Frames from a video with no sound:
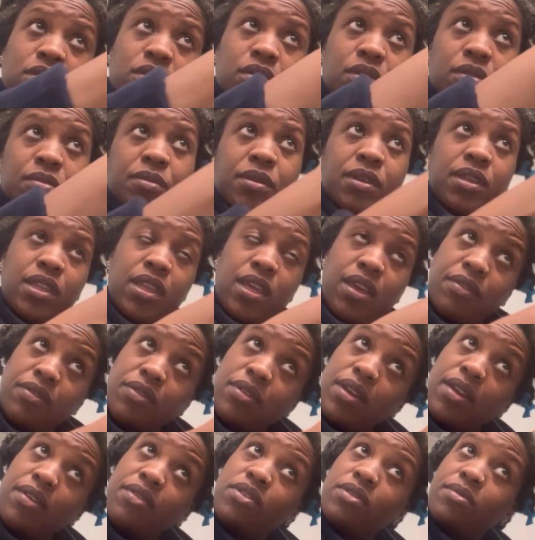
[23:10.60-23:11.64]
And then after
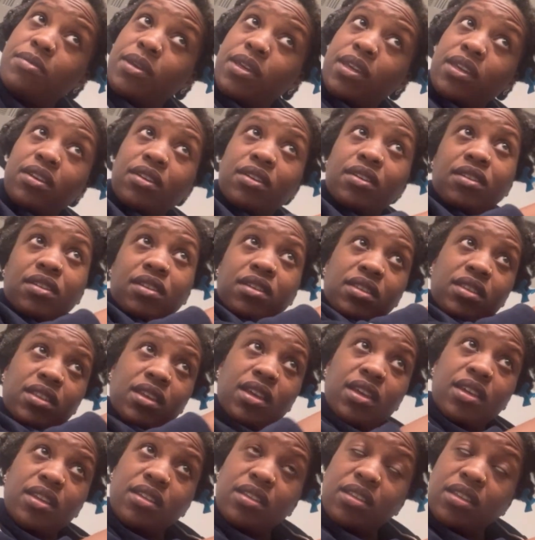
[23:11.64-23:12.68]
having my hair in
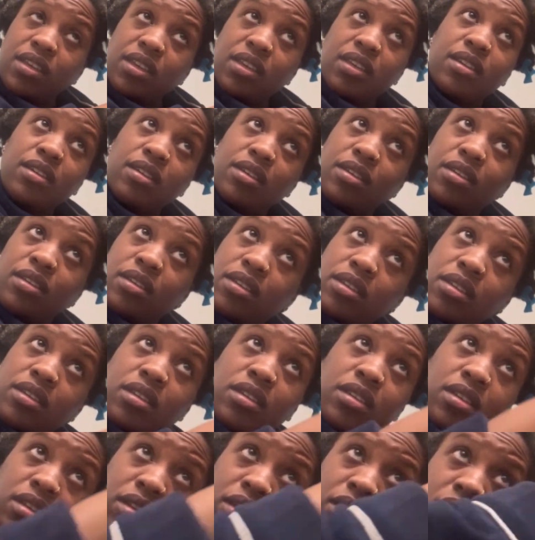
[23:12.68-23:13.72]
that like
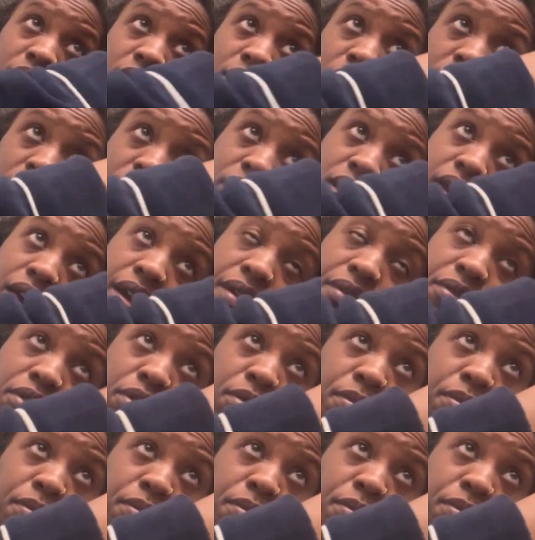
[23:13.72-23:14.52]
afro